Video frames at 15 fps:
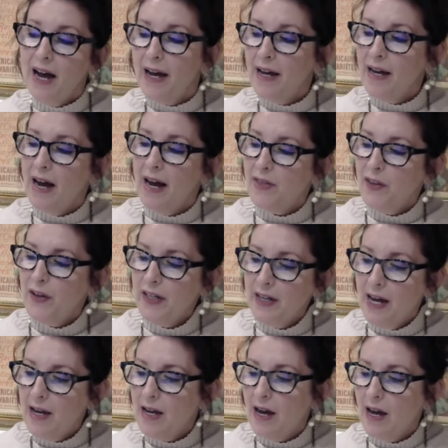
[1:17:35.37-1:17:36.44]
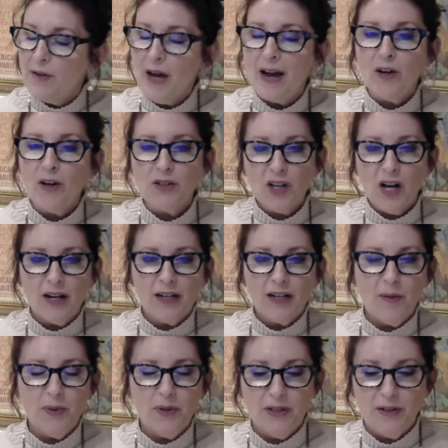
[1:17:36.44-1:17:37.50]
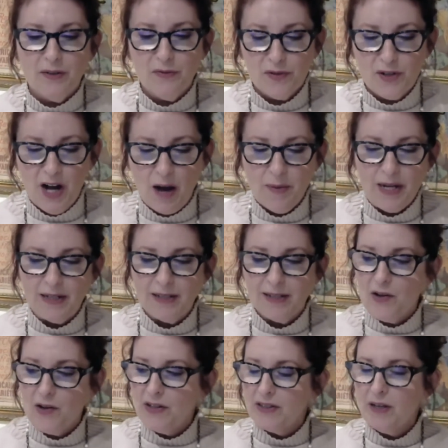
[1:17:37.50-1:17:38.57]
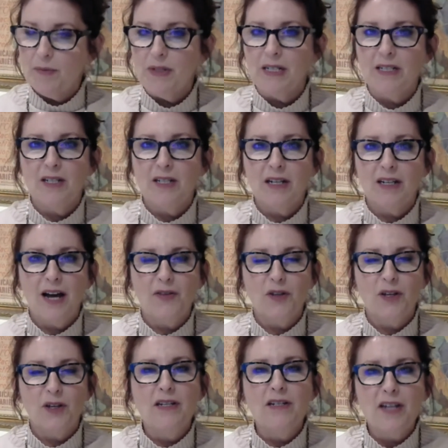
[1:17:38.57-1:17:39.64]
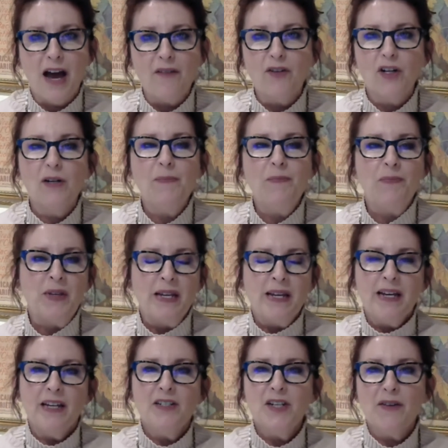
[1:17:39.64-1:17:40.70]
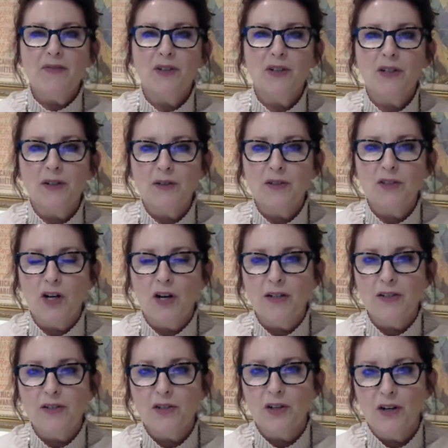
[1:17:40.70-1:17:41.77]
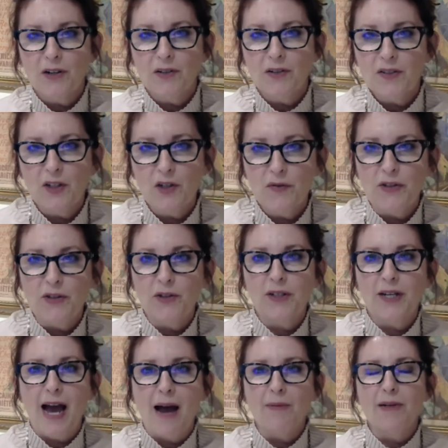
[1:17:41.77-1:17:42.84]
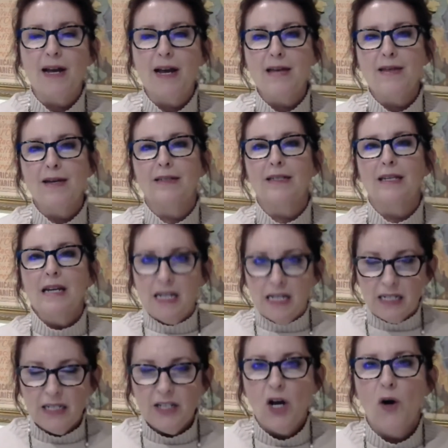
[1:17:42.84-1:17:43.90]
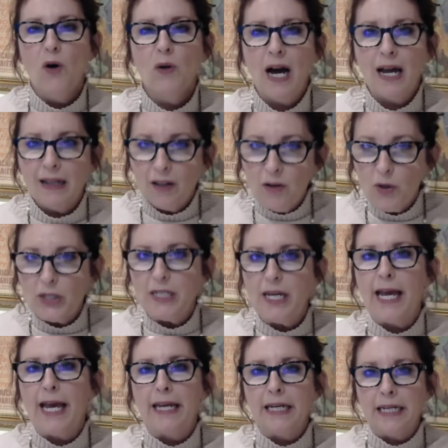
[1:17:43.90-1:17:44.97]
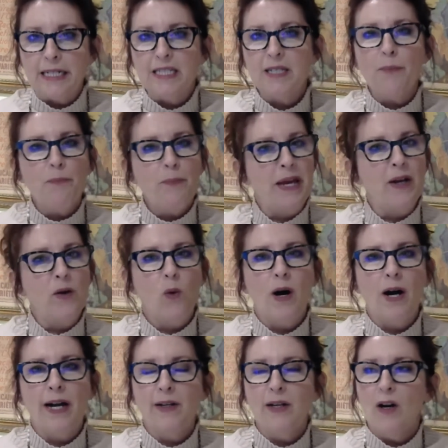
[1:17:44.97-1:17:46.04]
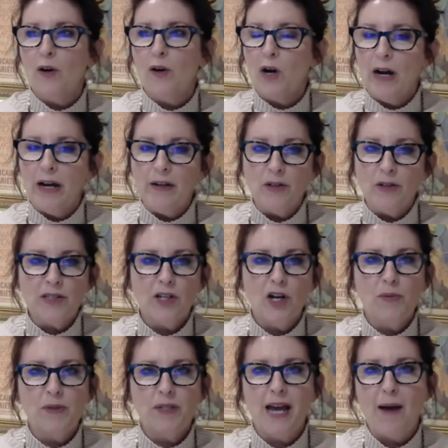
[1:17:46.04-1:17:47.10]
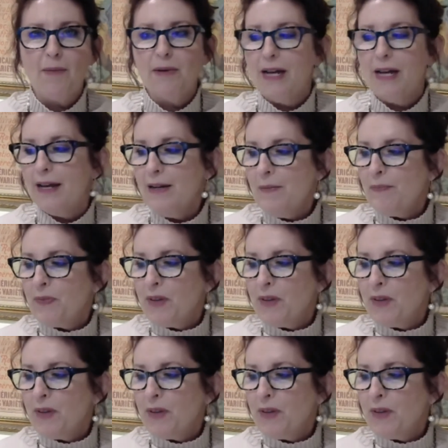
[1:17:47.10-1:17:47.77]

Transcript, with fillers: I I think I I heard, saw a couple of comments there that somebody's got the Endeavour. Endeavour John is our single vineyard Cabernet that's you know, got a little more tannin. It's a big wine. Our Iron Slopes Cabernet.